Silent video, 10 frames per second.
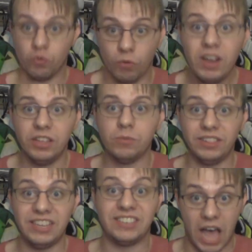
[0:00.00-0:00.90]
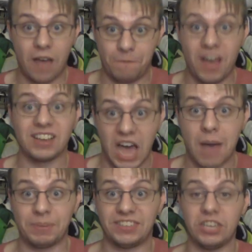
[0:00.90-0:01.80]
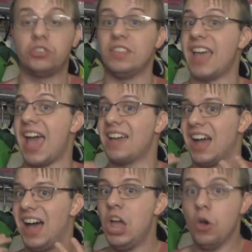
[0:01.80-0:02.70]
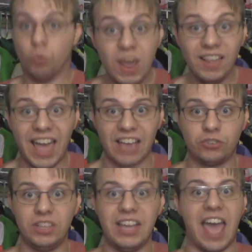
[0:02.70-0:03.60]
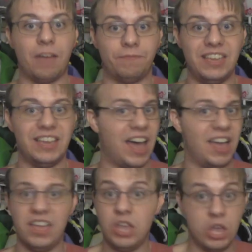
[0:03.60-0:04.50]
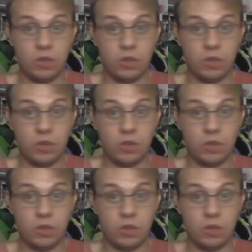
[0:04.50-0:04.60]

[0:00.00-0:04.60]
really really tough competition that will actually have the